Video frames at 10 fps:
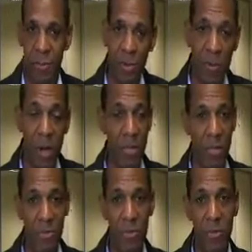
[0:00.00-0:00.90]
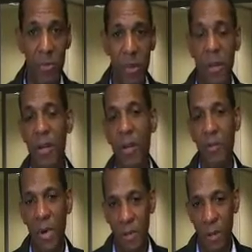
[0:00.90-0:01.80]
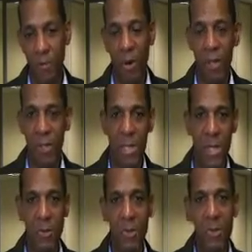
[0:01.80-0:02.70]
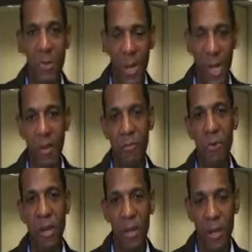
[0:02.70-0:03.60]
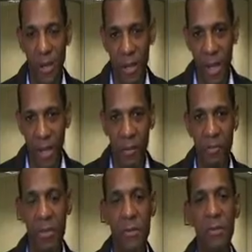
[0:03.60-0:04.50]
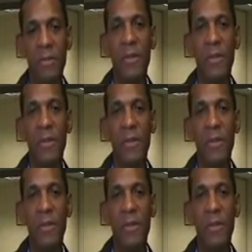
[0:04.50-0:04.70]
So +2, +1, 0, -1, -2.